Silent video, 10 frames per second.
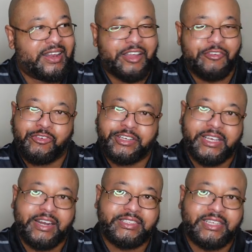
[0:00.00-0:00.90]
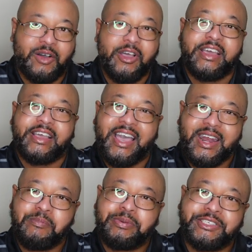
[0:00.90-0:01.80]
like fresh out the shower.
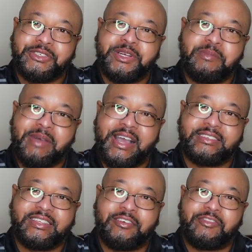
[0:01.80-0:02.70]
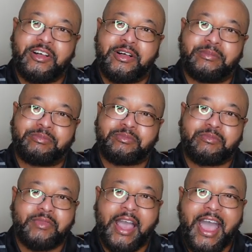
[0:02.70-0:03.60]
Kind of put you in the mindset of um
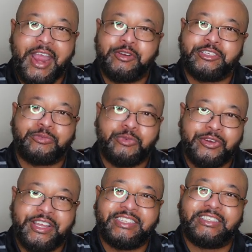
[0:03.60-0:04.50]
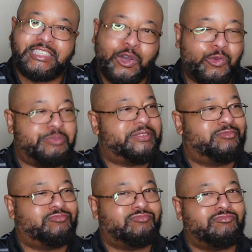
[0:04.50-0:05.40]
Irish Spring soap,
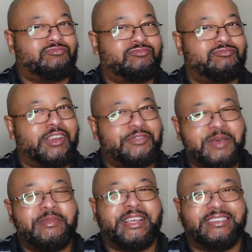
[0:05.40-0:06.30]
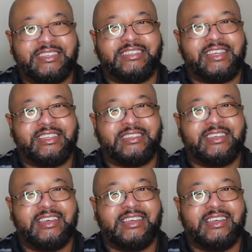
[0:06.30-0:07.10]
if that makes any sense.